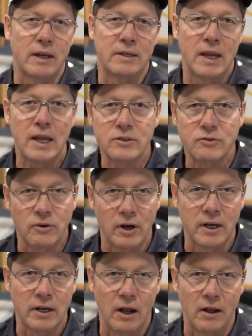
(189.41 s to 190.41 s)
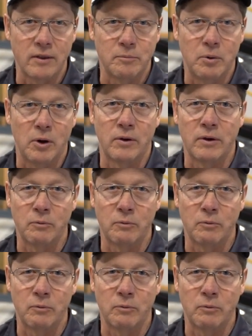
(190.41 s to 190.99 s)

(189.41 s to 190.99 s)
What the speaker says: a test run on the boat,